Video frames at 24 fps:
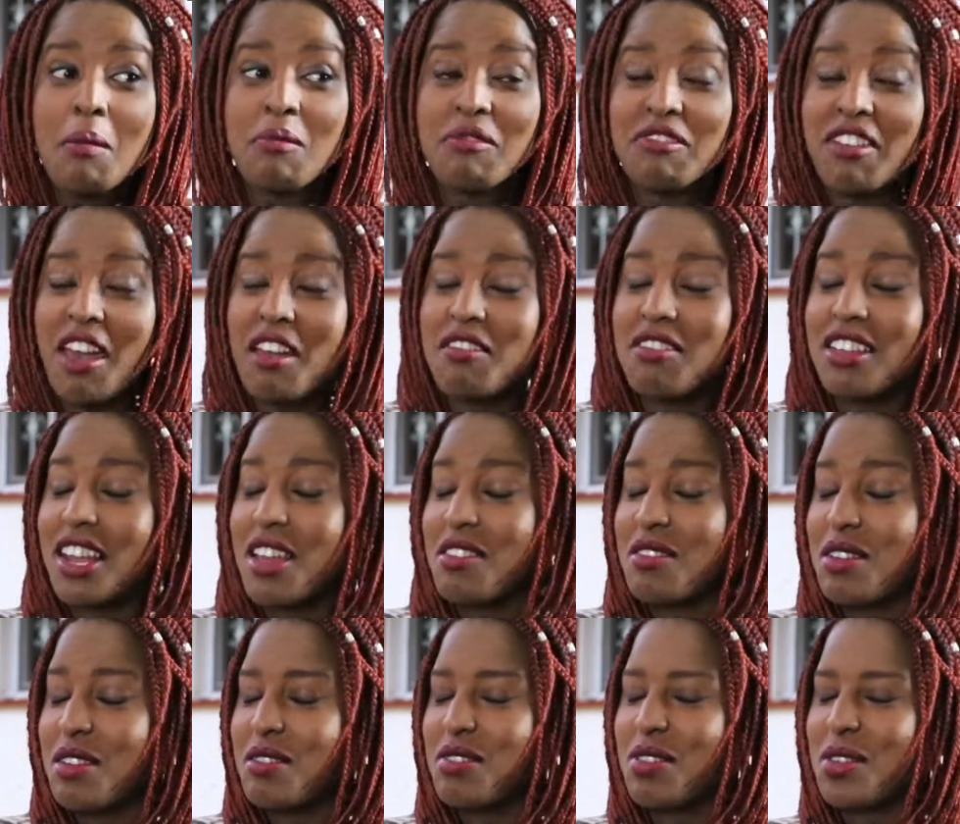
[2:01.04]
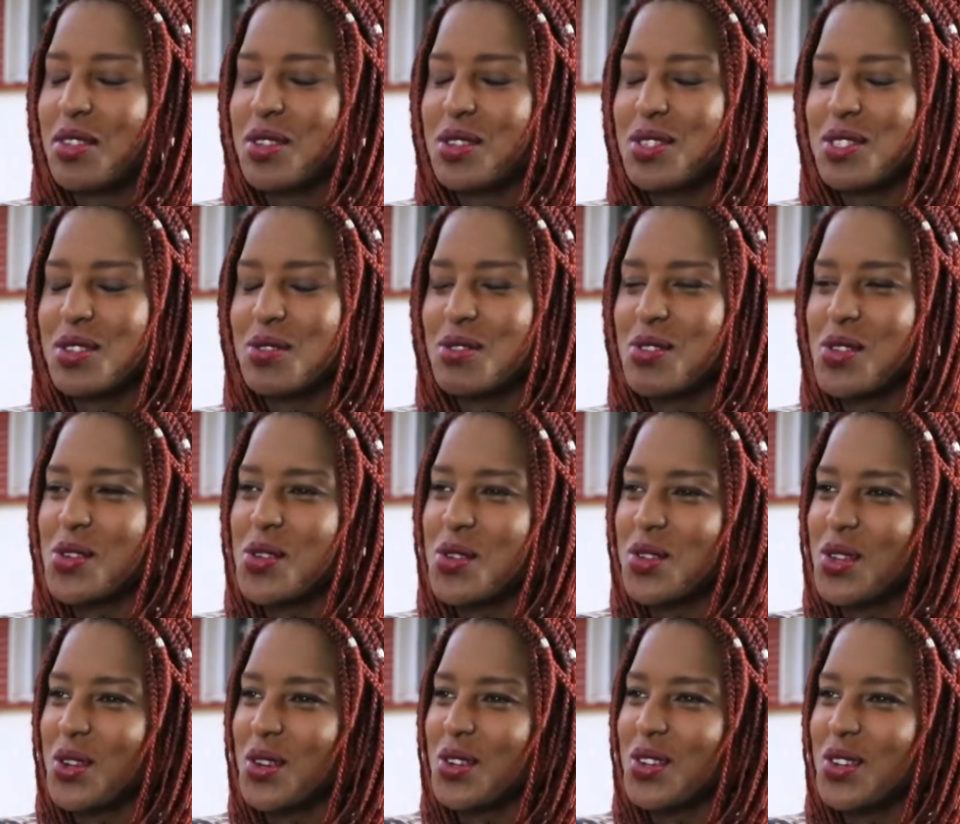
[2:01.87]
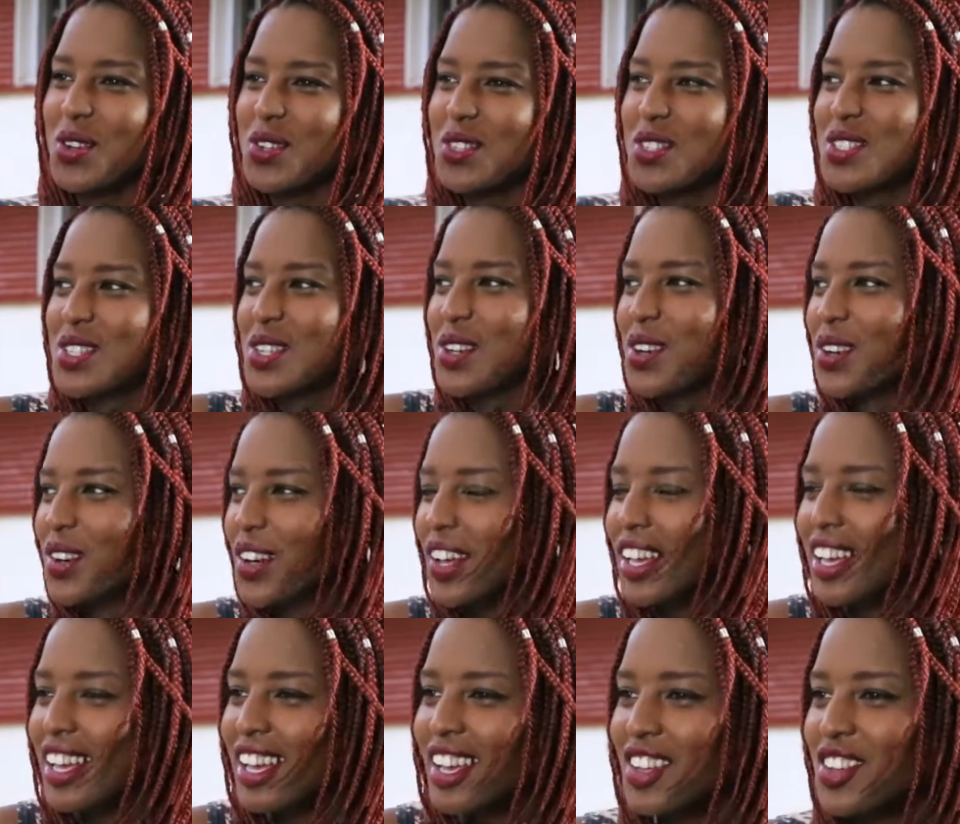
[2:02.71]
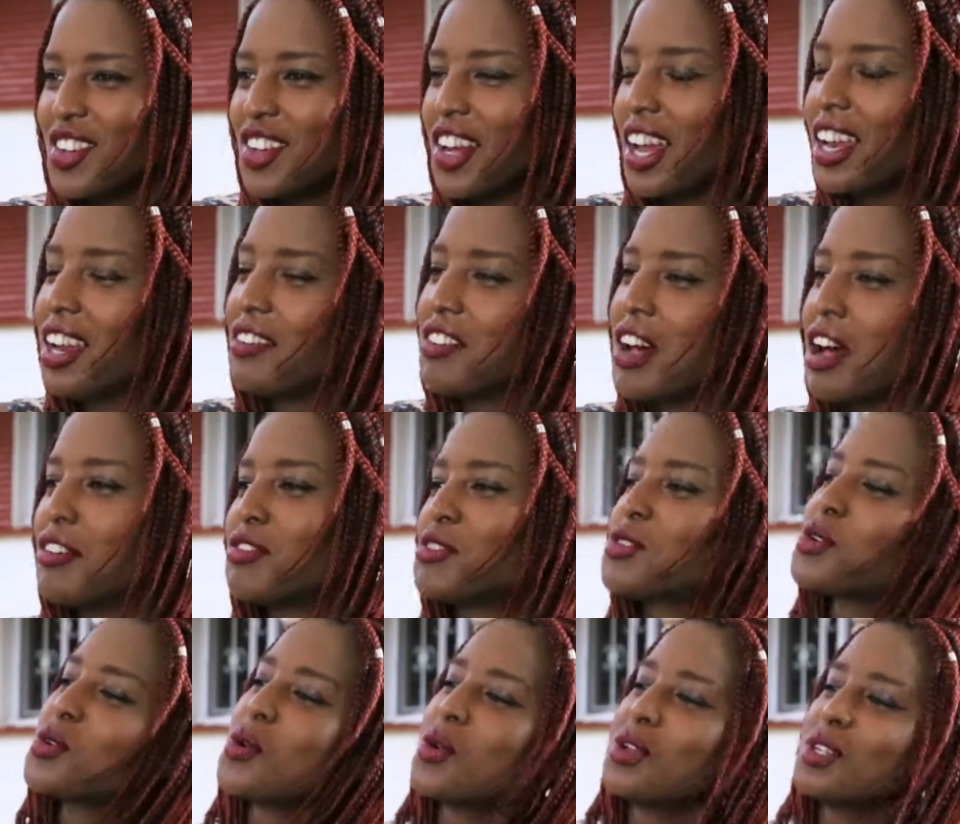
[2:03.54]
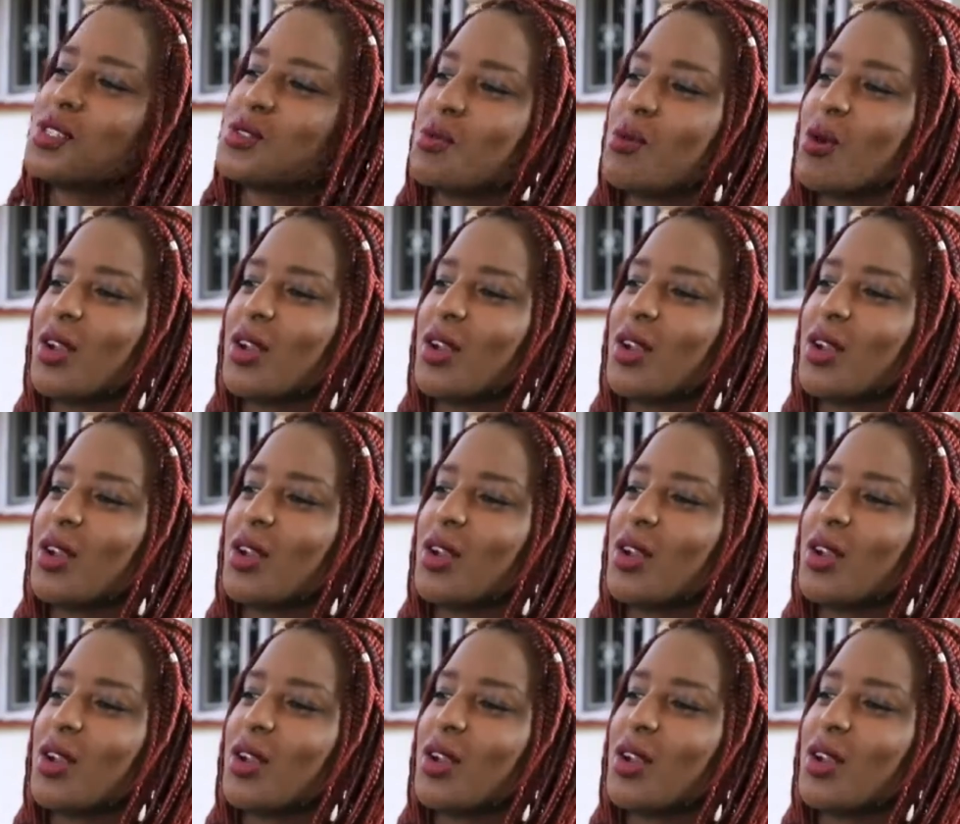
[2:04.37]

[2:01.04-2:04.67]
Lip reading: I'm 5'11", for those of you who don't know, so you kind of have to go into